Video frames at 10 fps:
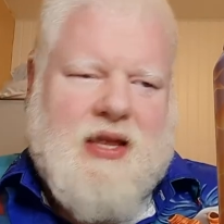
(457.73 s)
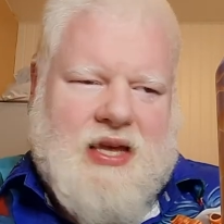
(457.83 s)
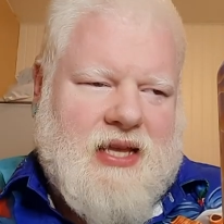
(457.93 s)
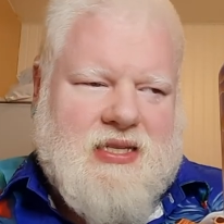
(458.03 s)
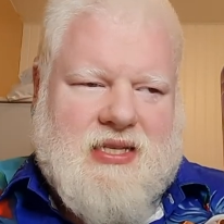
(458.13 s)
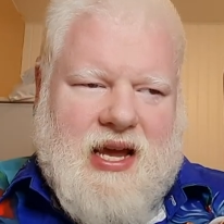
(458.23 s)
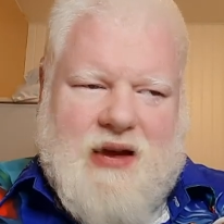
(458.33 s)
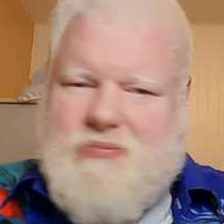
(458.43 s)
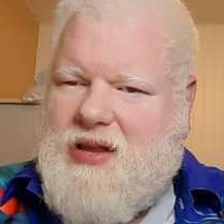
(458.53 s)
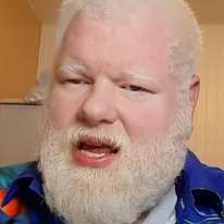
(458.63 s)
kids stay
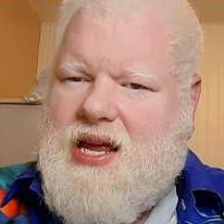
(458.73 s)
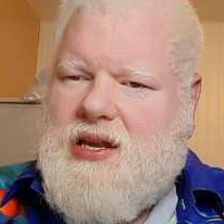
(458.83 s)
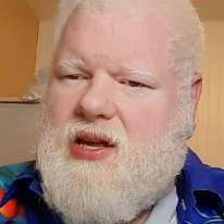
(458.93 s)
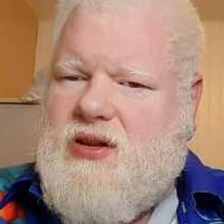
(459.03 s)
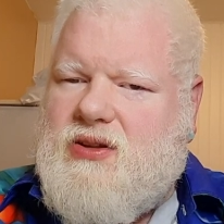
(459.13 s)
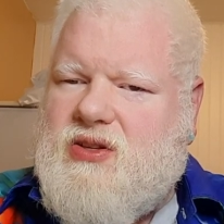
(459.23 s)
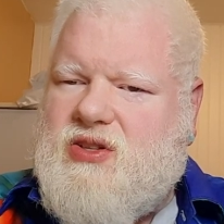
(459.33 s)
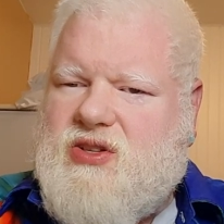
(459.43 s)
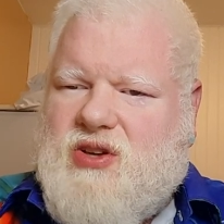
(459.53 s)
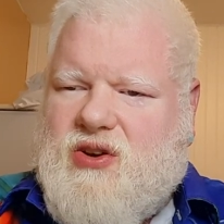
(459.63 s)
up late,
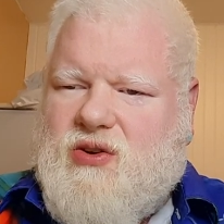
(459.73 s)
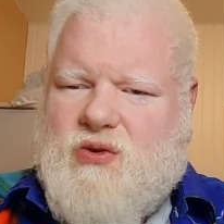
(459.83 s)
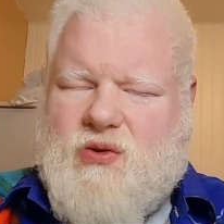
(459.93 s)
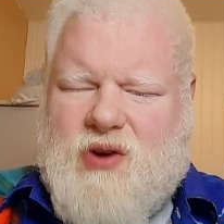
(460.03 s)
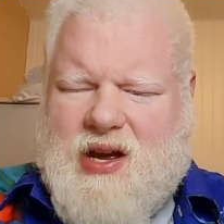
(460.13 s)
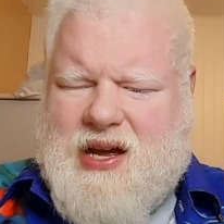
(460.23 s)
so